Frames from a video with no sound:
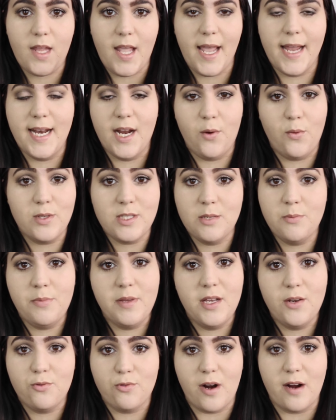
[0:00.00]
and I wasn't
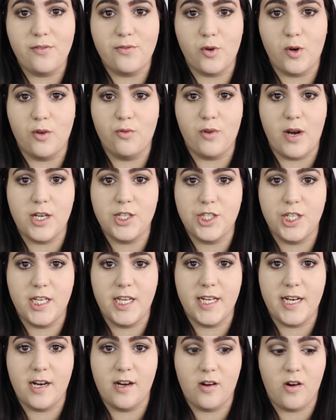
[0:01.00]
being rough or rushing
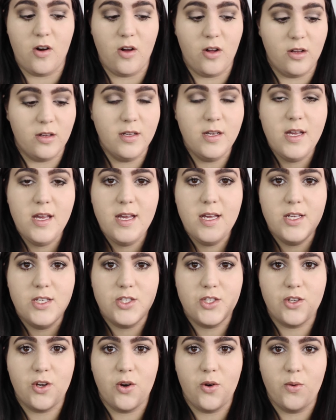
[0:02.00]
it at all.
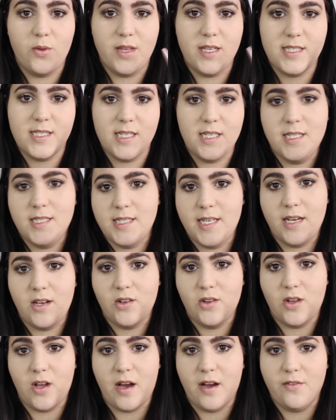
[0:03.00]
So this didn't take a
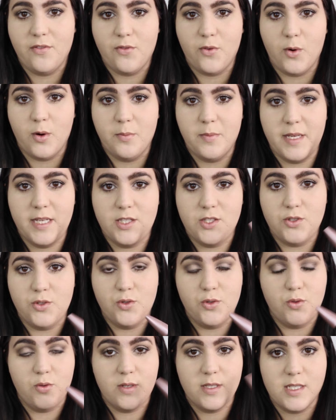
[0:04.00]
lot for me
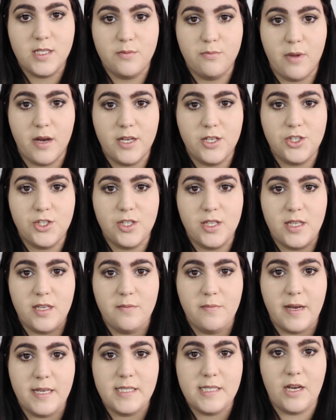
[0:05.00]
to smudge the
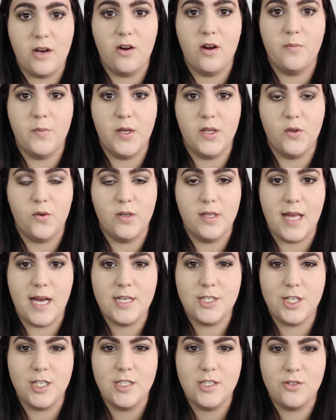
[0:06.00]
mascara on my lower
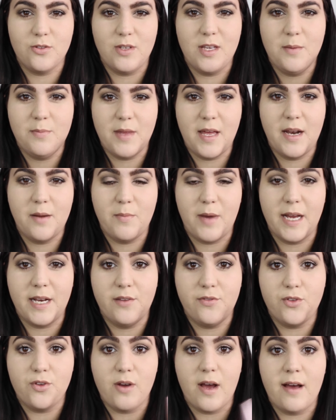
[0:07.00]
lash line. So keep that in mind.
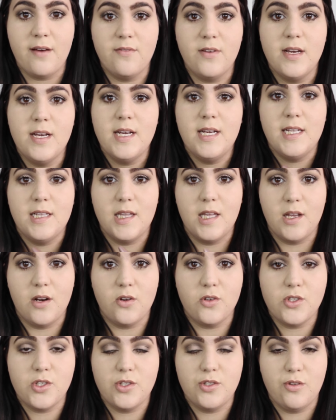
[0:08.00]
If you have
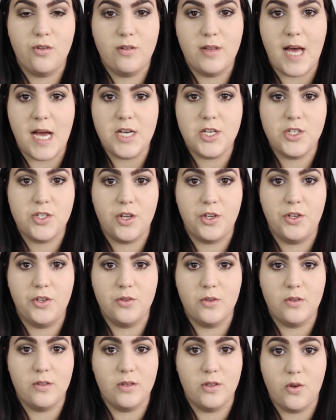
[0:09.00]
little to no lashes on your
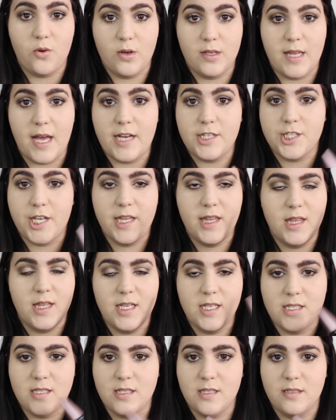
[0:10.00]
lower lash line,
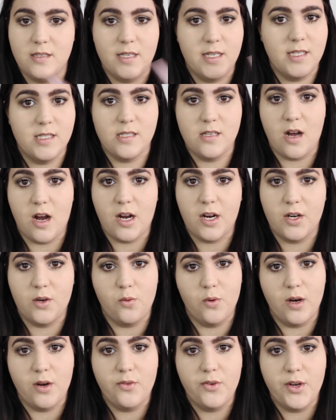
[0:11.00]
this is not going to
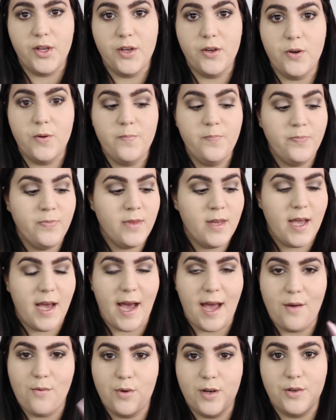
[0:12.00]
work for you.
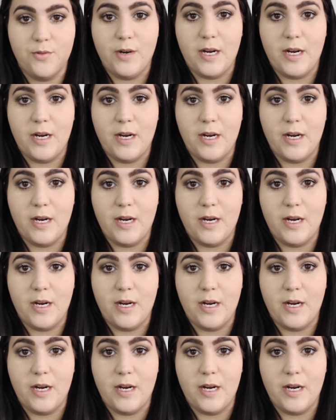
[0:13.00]
I wouldn't